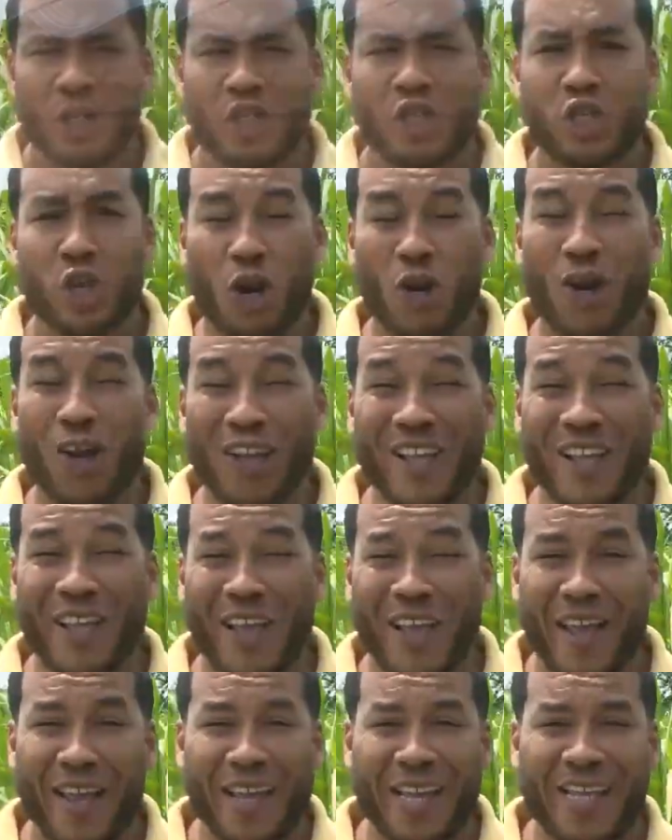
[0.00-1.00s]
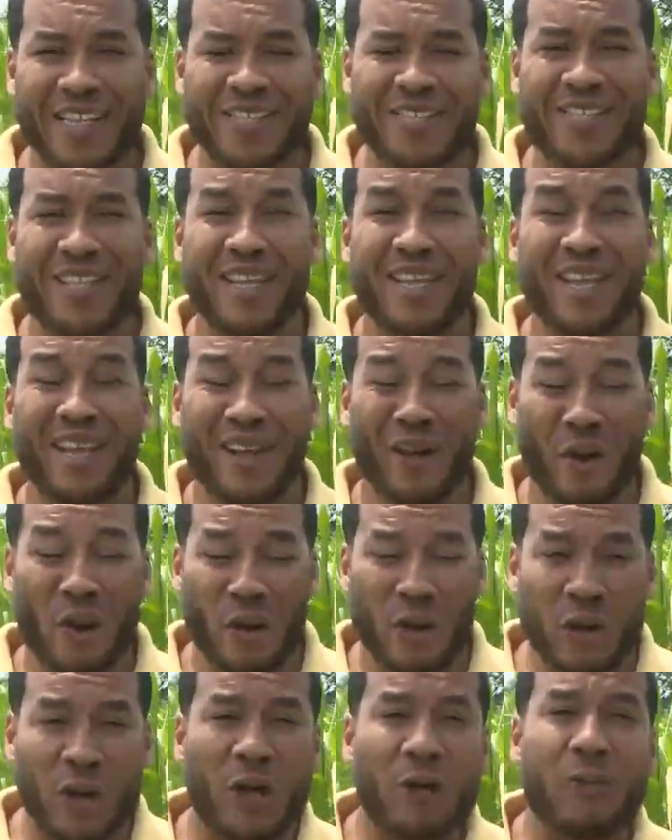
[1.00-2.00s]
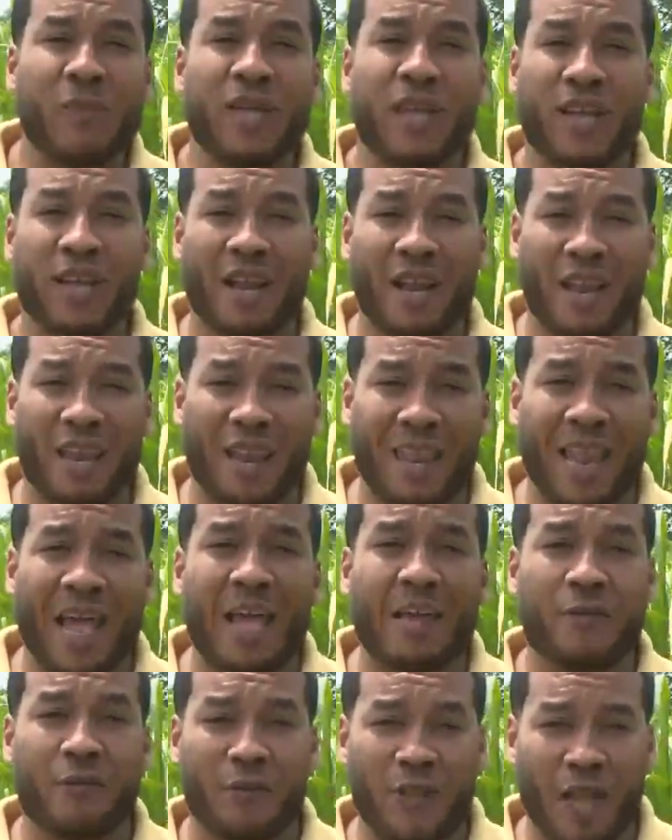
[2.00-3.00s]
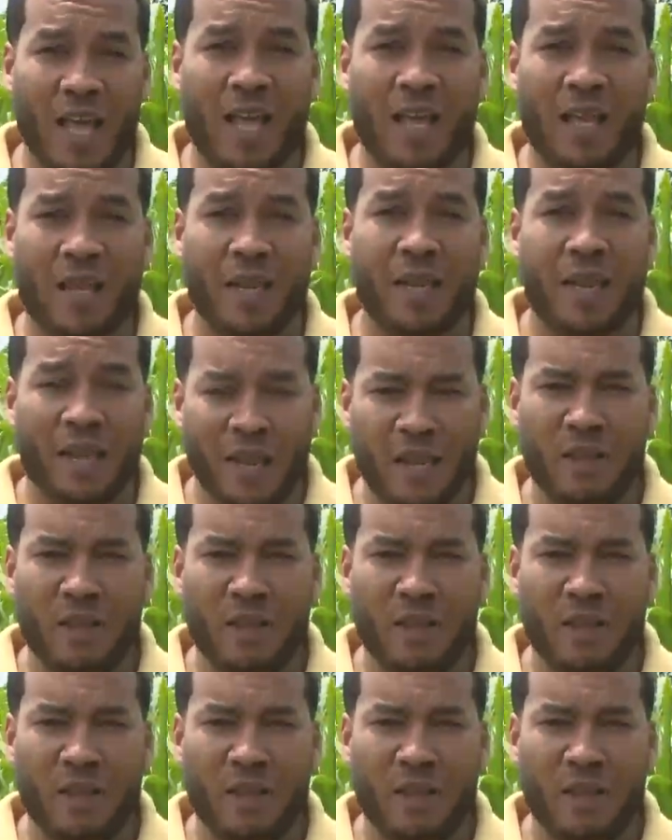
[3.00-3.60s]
Sugarcane is the economic lifeline